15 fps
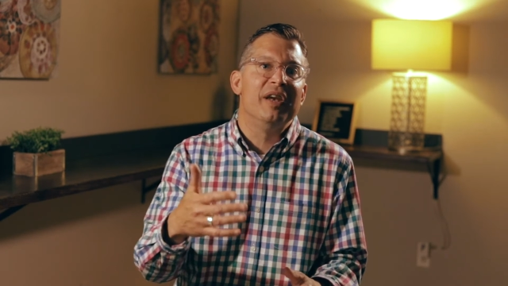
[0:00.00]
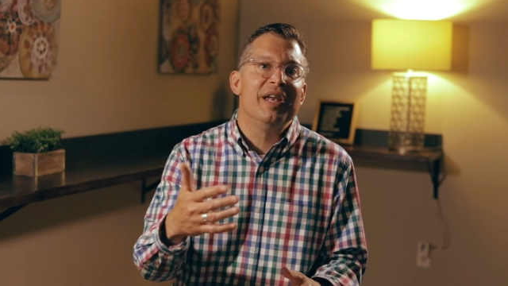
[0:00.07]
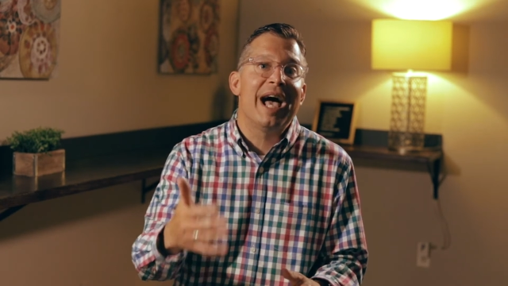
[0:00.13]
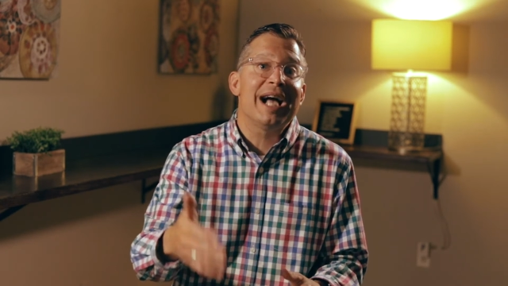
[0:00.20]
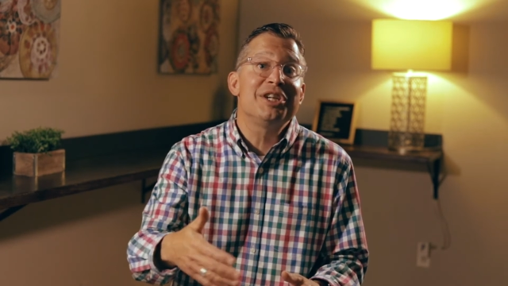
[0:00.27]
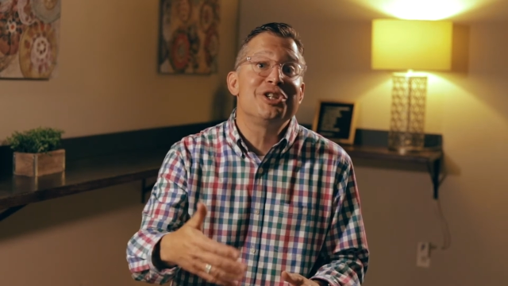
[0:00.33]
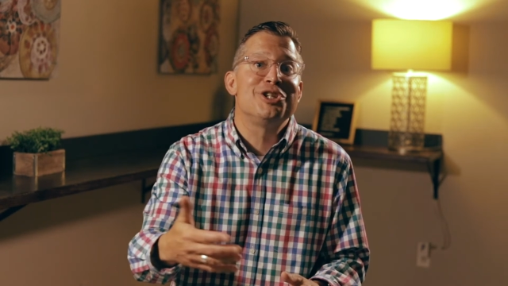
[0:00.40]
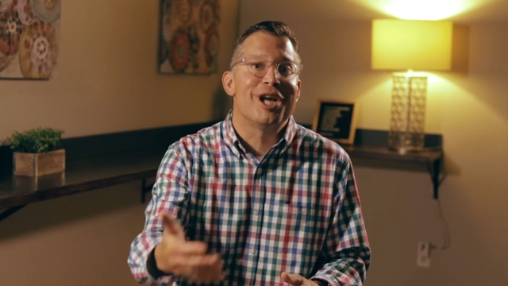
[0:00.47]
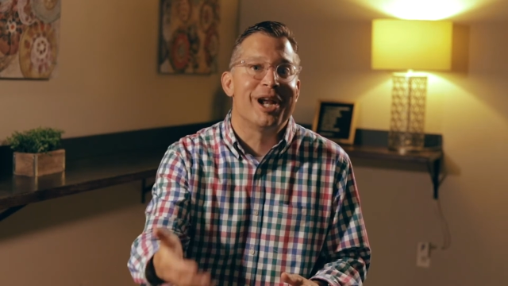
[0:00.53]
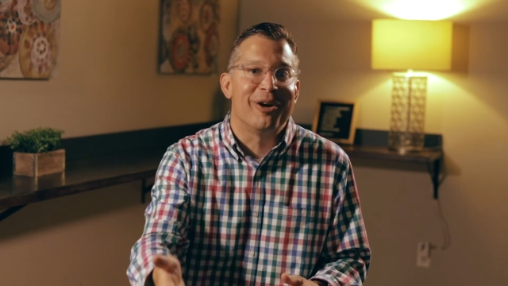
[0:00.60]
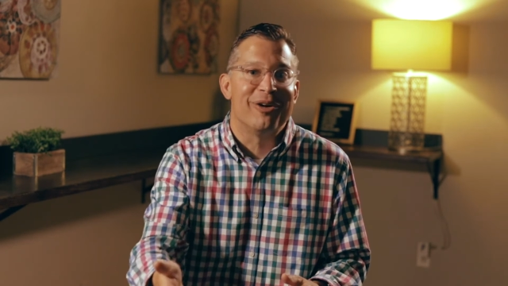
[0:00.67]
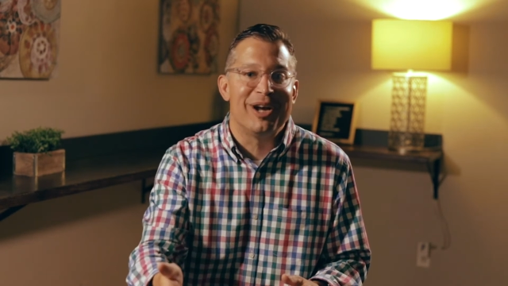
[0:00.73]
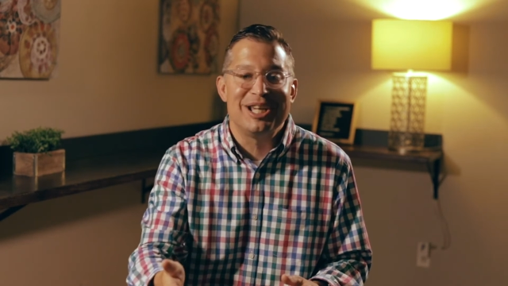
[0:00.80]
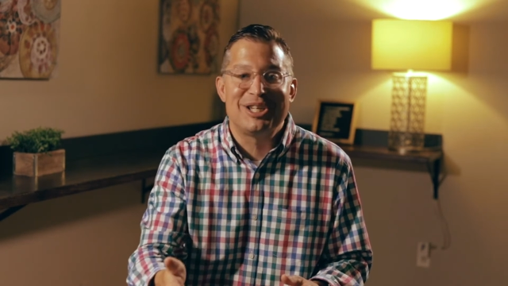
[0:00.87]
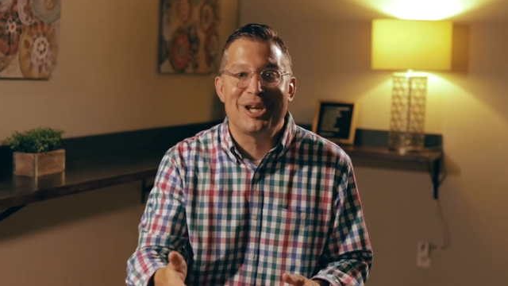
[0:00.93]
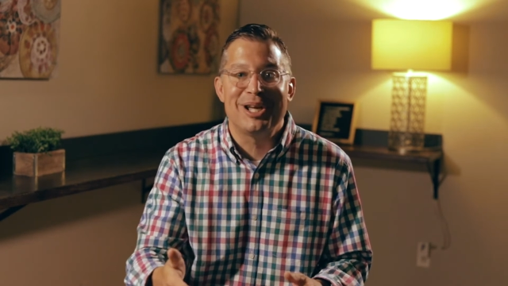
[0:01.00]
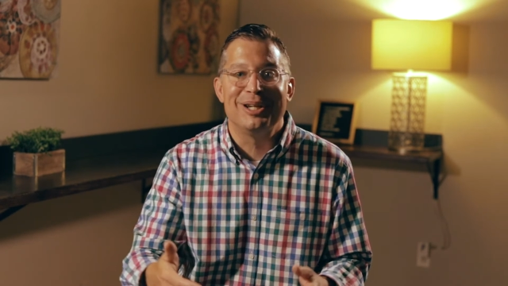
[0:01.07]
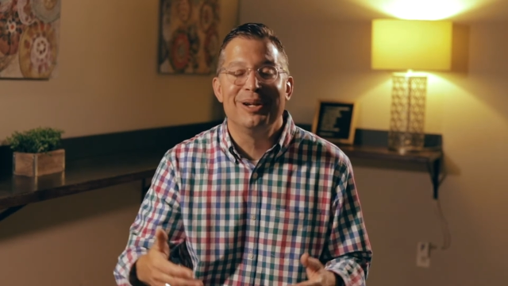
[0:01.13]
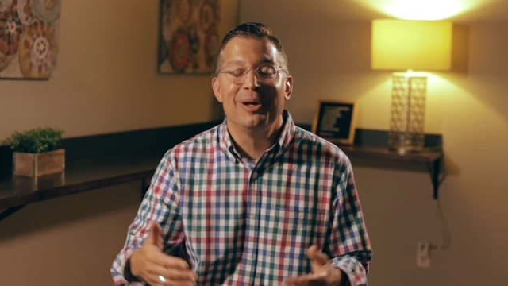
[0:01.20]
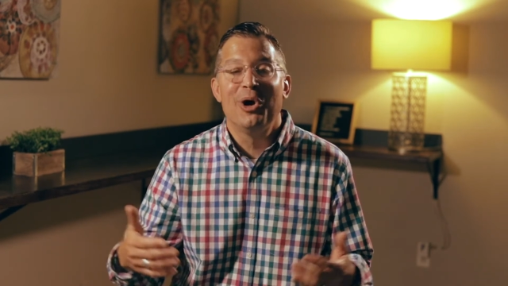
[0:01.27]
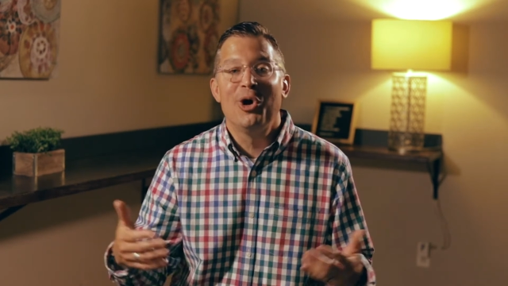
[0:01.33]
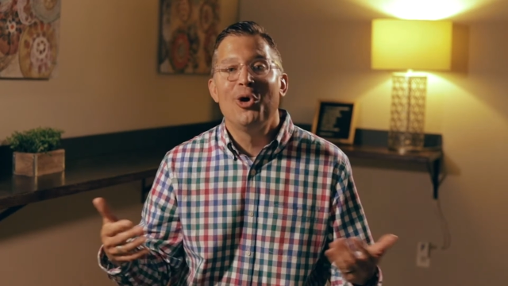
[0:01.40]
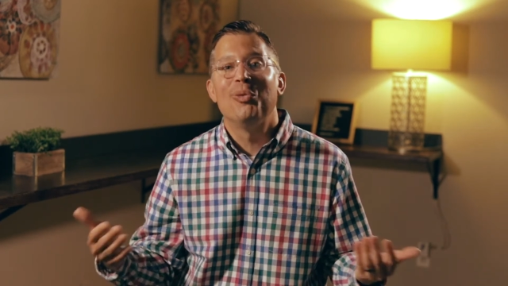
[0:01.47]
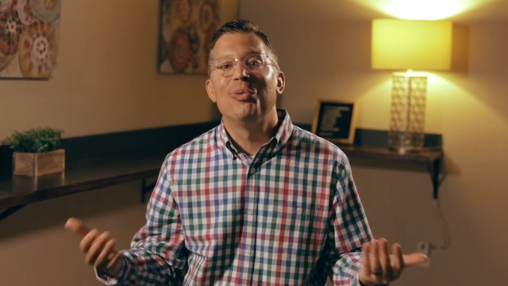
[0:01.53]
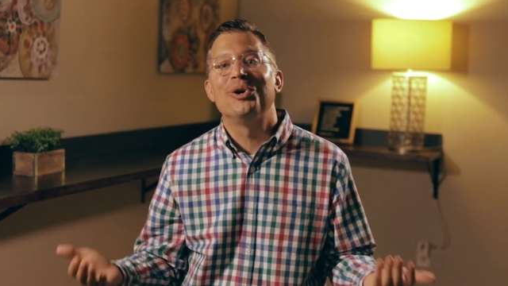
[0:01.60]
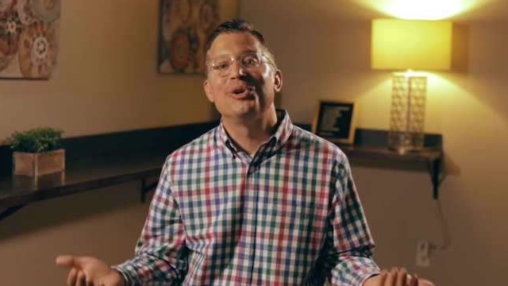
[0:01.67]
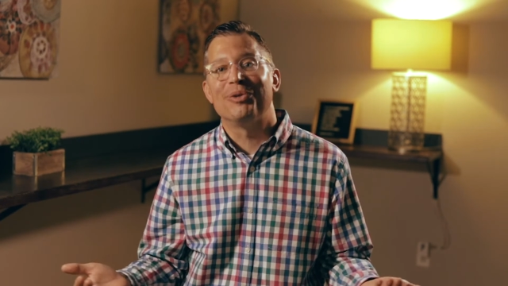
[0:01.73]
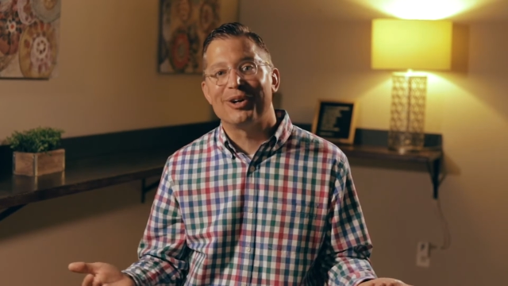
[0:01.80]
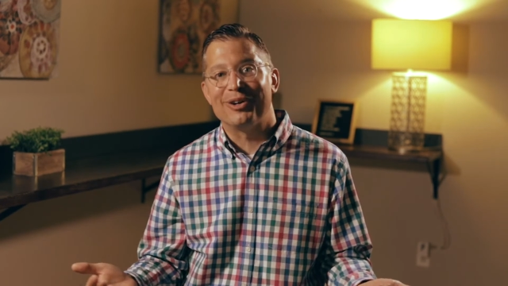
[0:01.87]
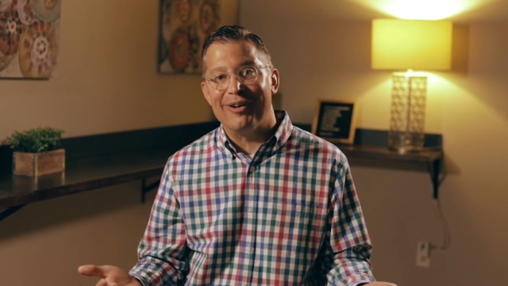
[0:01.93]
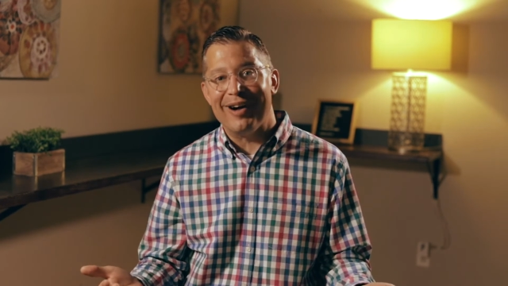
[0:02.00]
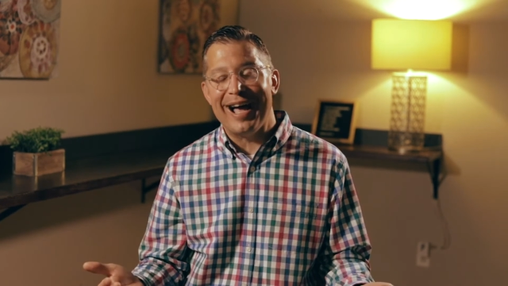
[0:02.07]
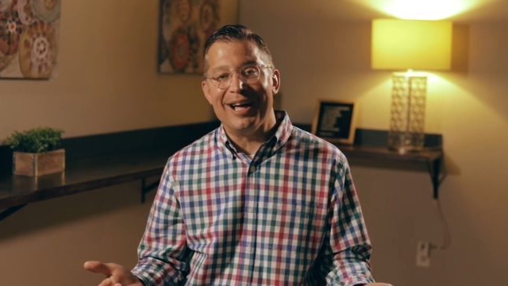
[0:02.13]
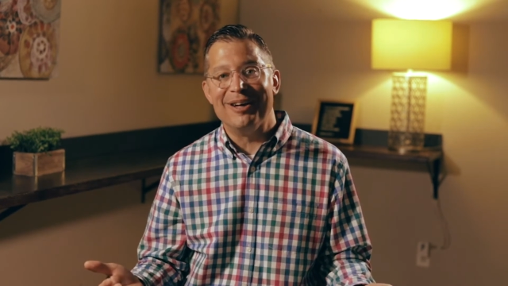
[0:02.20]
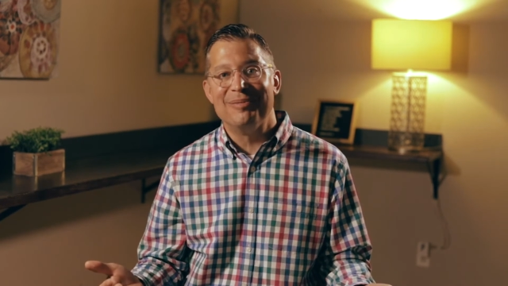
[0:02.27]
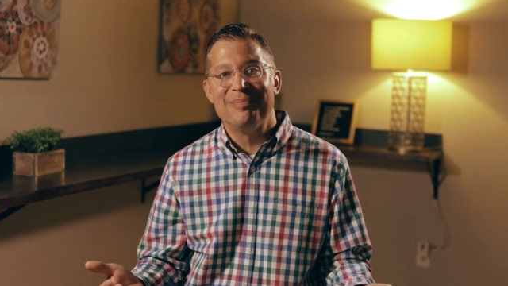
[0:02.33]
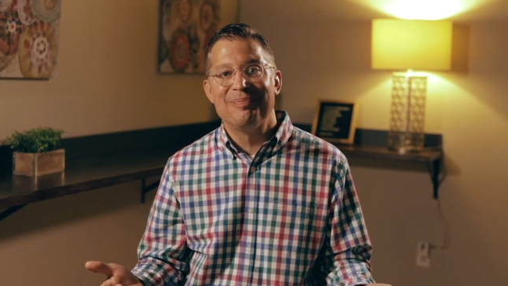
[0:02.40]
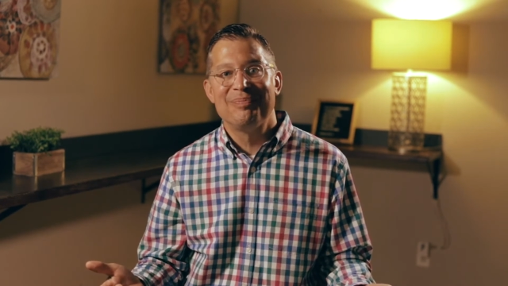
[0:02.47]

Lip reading: next generation would regret.